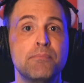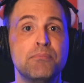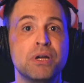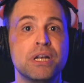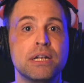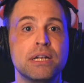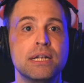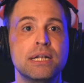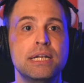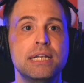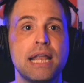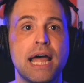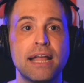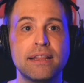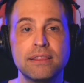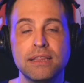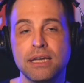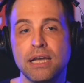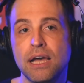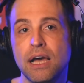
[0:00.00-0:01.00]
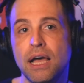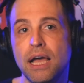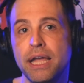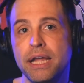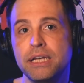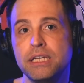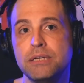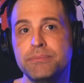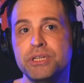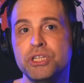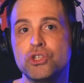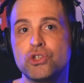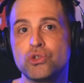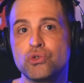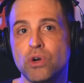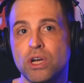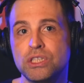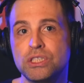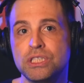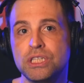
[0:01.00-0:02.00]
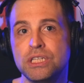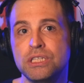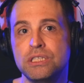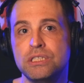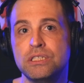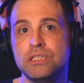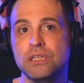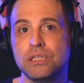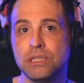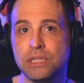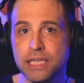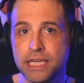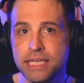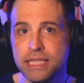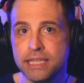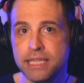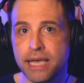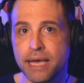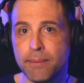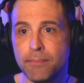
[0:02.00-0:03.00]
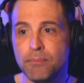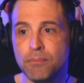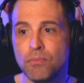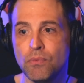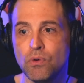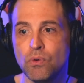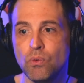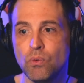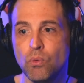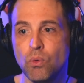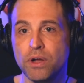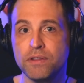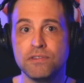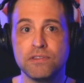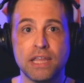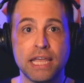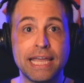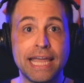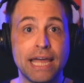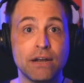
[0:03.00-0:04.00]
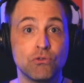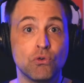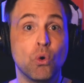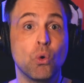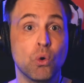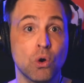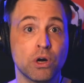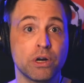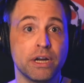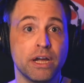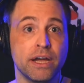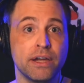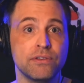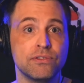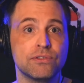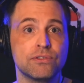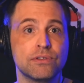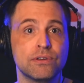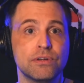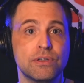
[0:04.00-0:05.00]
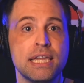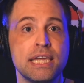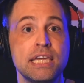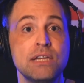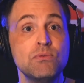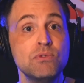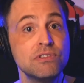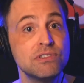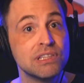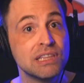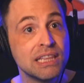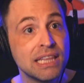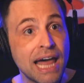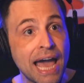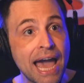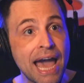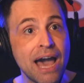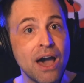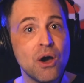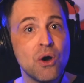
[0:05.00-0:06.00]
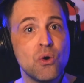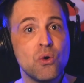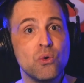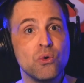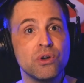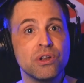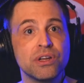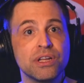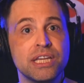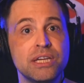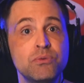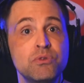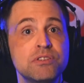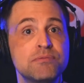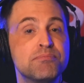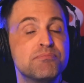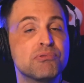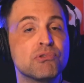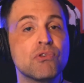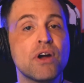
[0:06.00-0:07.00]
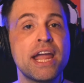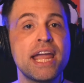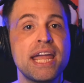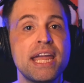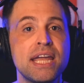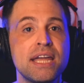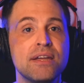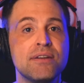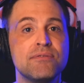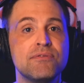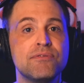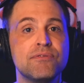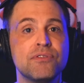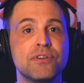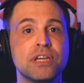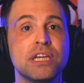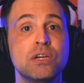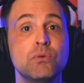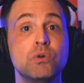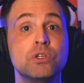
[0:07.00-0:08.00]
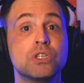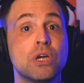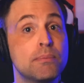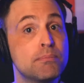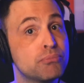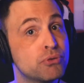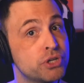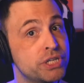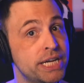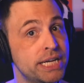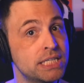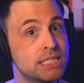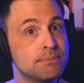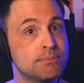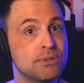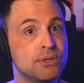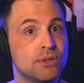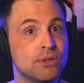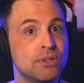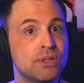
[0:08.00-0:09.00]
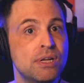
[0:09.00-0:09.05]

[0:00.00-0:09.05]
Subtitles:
but not the kind to be trusted to lead them once they get organized. He was loud, he was brave, he was unpredictable.